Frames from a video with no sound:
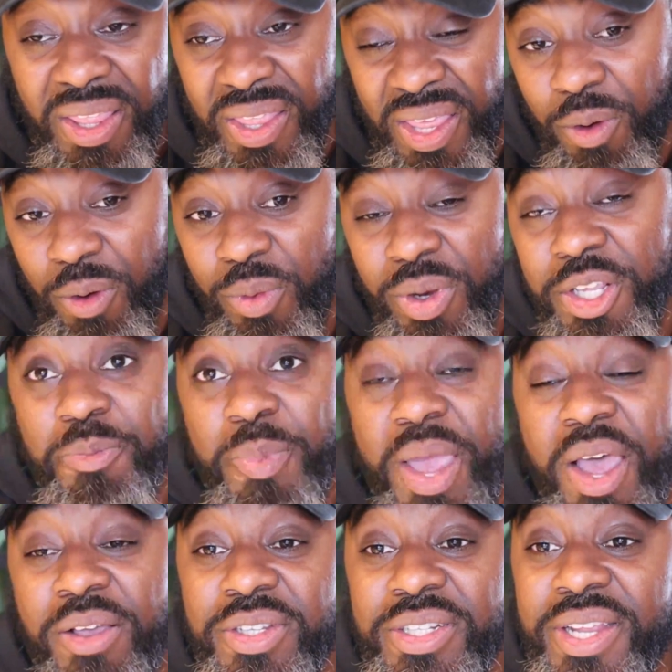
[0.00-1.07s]
they're really
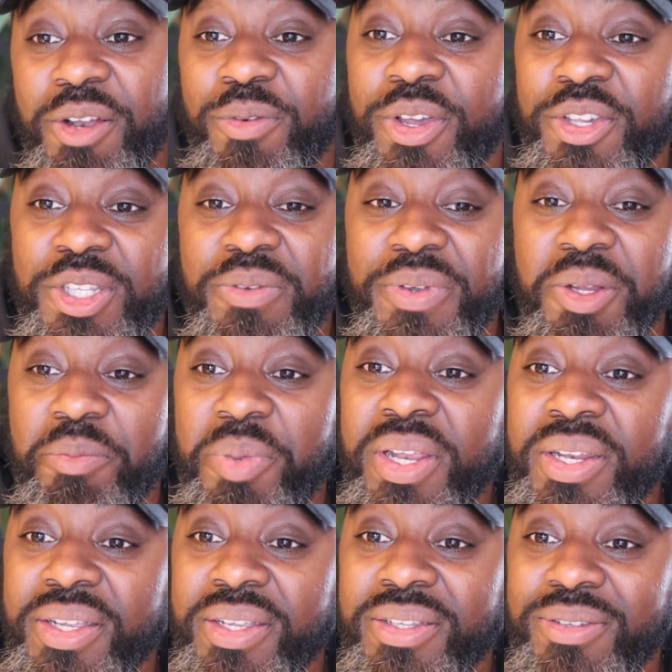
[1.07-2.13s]
espoused in the Declaration of
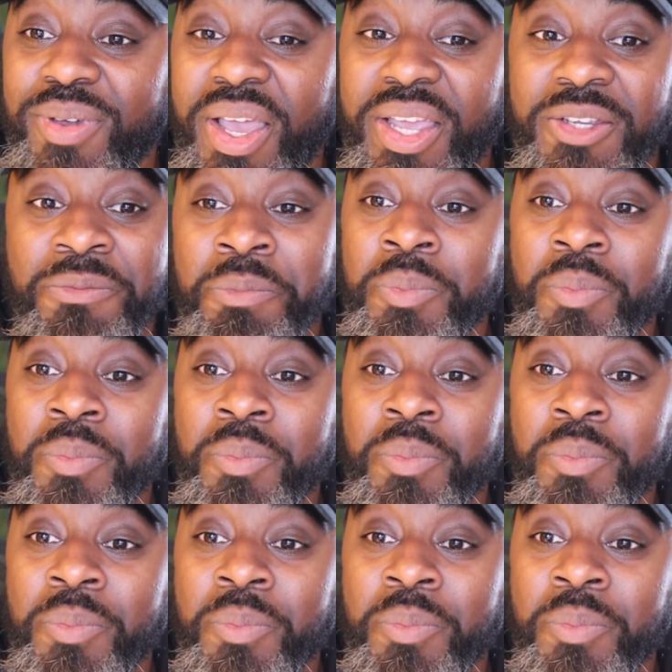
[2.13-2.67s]
Independence, right?